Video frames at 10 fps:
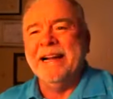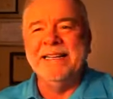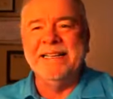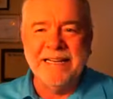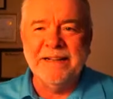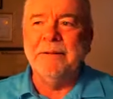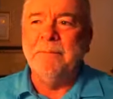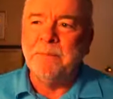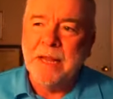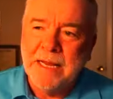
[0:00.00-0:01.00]

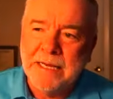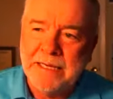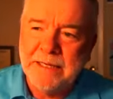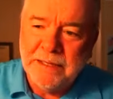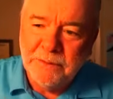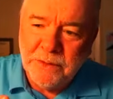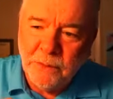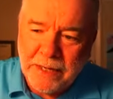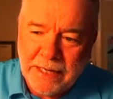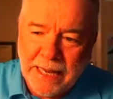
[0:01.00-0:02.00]
until we
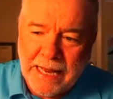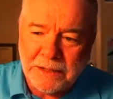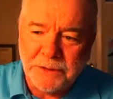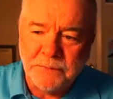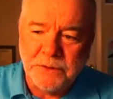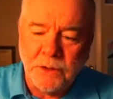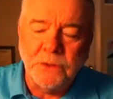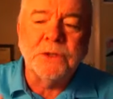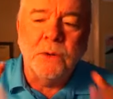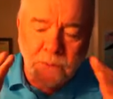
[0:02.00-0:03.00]
realize so,
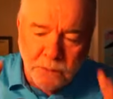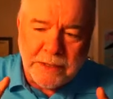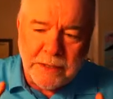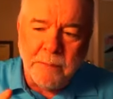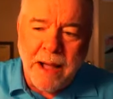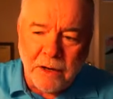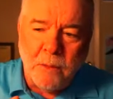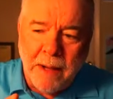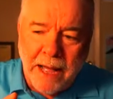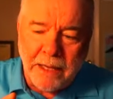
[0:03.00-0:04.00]
so with the imago
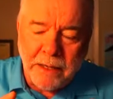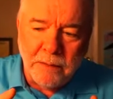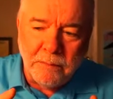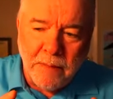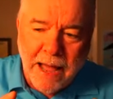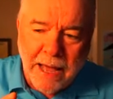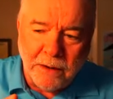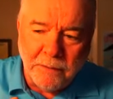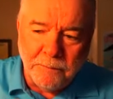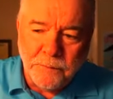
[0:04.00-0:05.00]
mo-
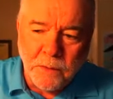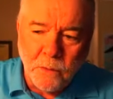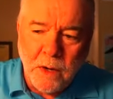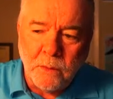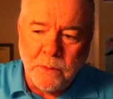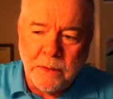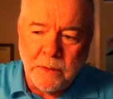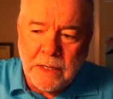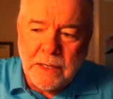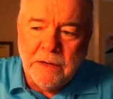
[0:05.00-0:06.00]
model what we
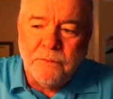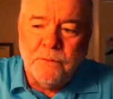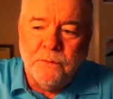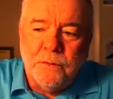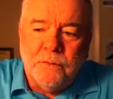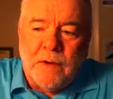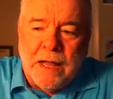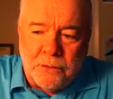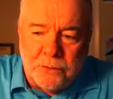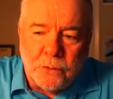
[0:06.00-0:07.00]
if we
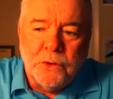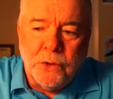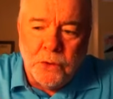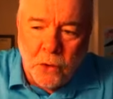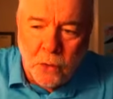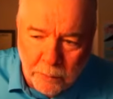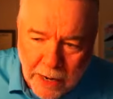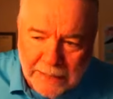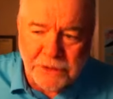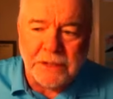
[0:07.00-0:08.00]
follow through and do the whole
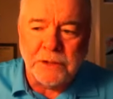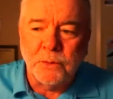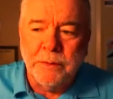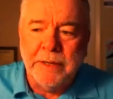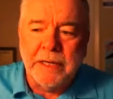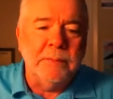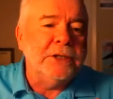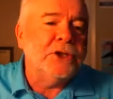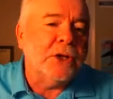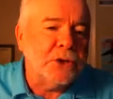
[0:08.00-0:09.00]
process we become
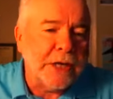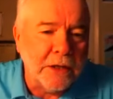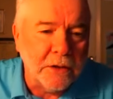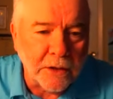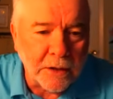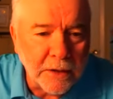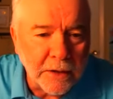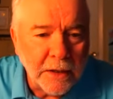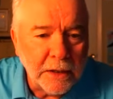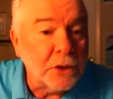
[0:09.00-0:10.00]
each other's healer
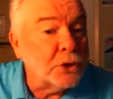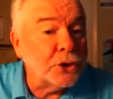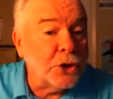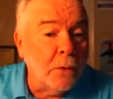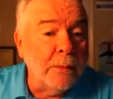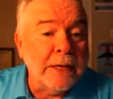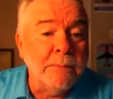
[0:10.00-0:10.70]
because there's mm-hmm. nobody